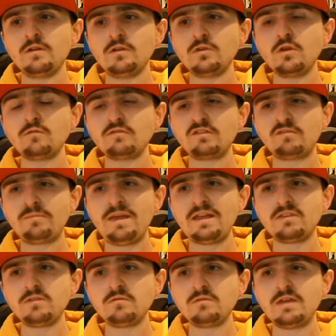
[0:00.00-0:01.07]
not respect
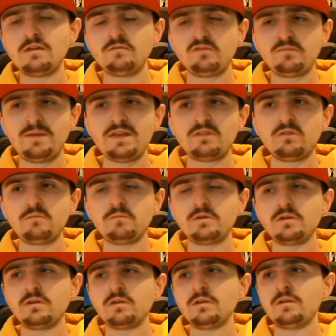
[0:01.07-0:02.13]
them, yeah, respect them,
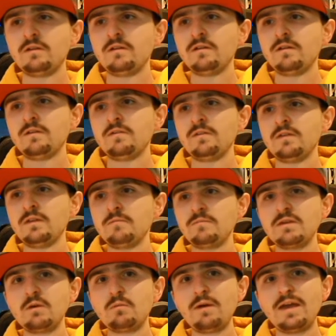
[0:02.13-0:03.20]
but be
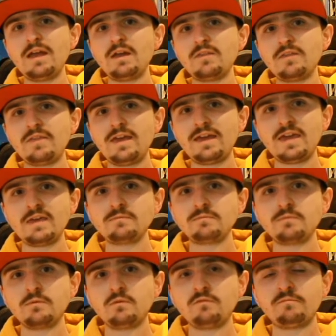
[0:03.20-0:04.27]
aware that they're
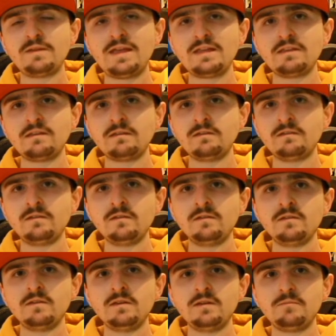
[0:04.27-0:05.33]
capable of playing
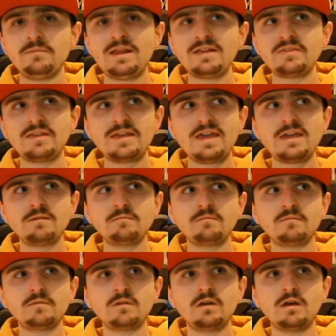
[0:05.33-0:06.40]
playing the game
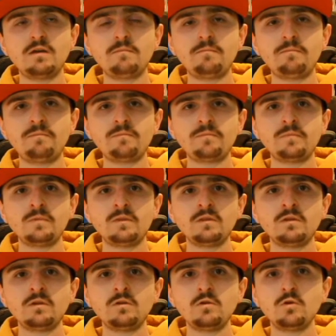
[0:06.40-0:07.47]
um,
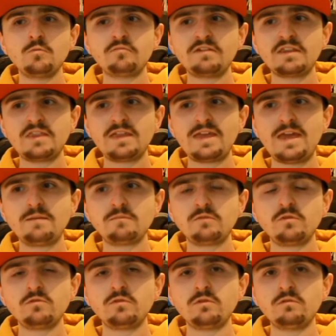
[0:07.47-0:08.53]
or bringing the game to
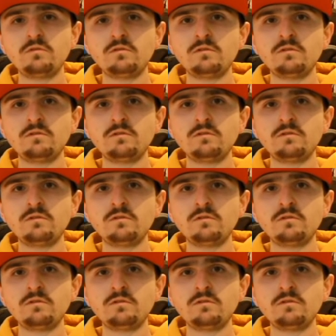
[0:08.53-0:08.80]
you.